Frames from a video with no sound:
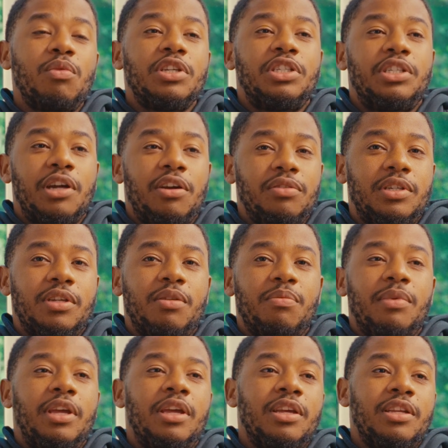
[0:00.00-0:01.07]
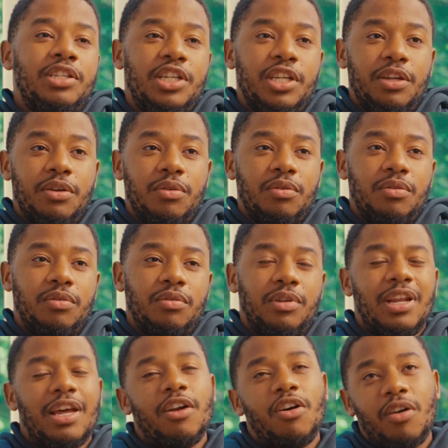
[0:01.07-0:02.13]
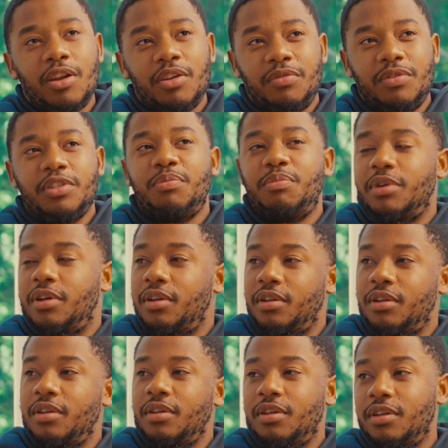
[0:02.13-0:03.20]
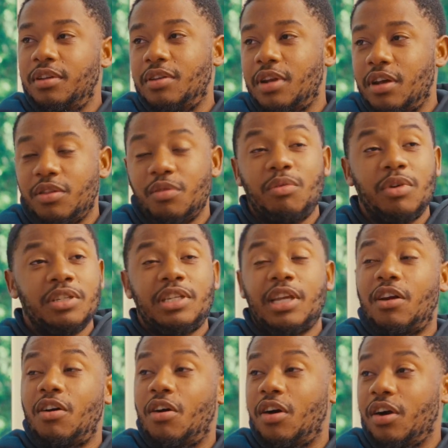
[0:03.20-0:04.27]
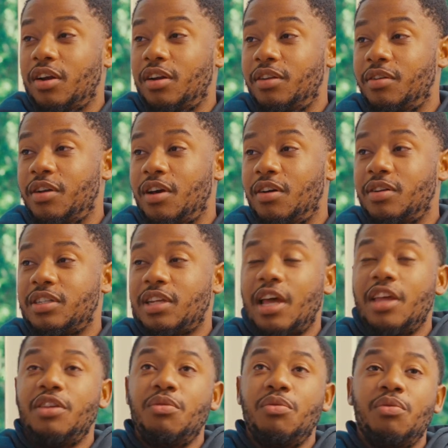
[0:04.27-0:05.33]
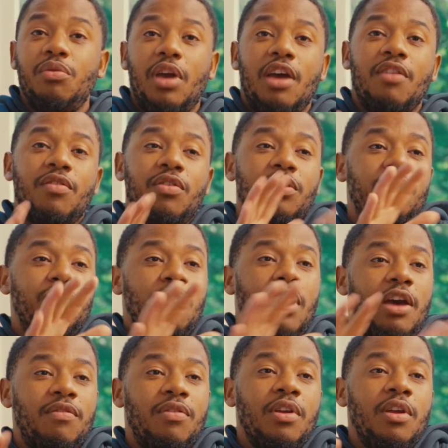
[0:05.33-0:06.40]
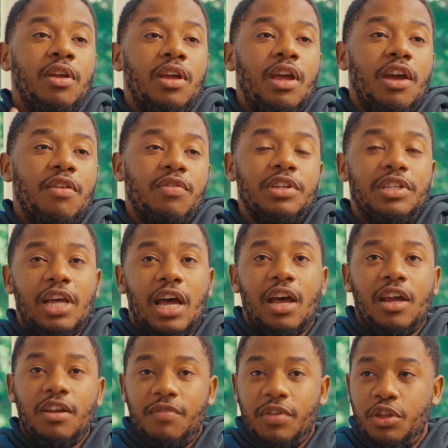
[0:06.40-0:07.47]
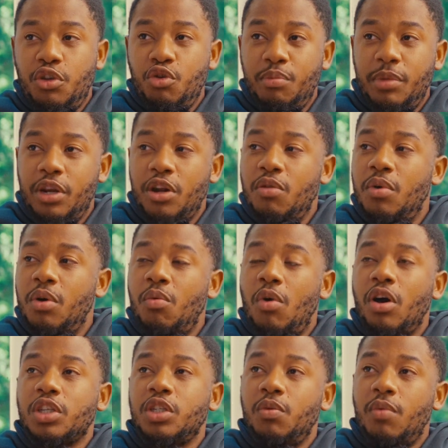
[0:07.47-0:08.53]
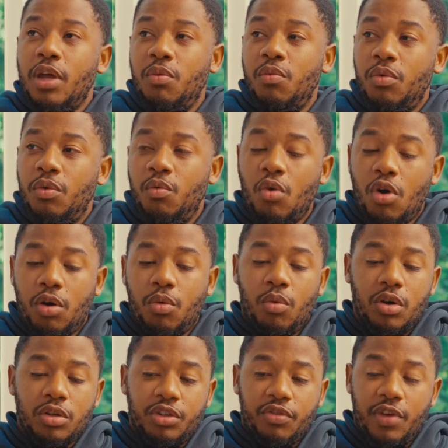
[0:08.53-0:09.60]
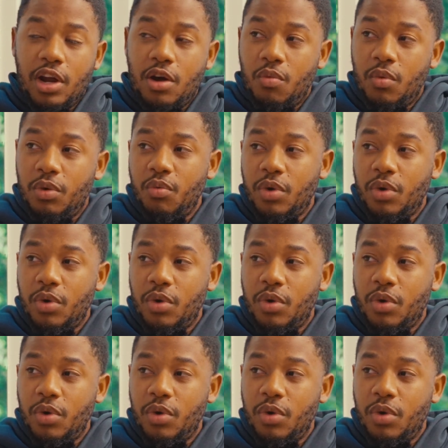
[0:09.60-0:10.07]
turned up and chill. Not all of us, but the ones that are. It's like you have every side of a human. No one walks around one